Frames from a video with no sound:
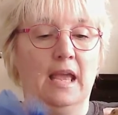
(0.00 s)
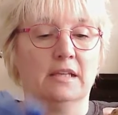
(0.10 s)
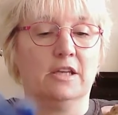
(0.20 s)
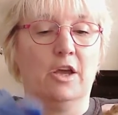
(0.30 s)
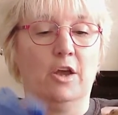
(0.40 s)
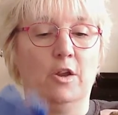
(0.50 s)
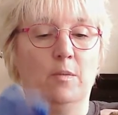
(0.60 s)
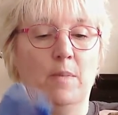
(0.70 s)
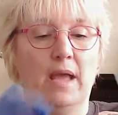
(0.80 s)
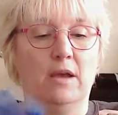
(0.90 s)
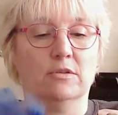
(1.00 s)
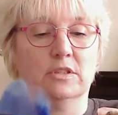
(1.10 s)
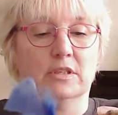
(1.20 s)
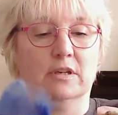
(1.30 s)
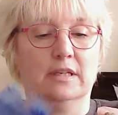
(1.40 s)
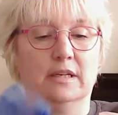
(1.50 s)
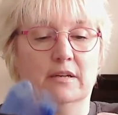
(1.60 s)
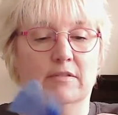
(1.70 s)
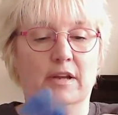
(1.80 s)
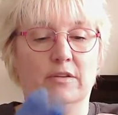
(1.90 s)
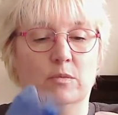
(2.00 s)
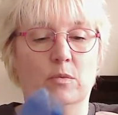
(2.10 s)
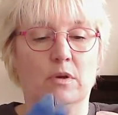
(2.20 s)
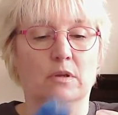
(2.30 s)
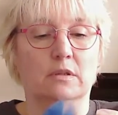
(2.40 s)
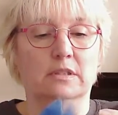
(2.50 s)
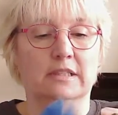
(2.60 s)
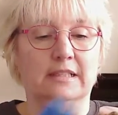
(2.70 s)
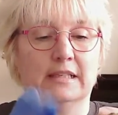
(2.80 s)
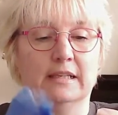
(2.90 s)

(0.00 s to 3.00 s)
at home, outside and around the world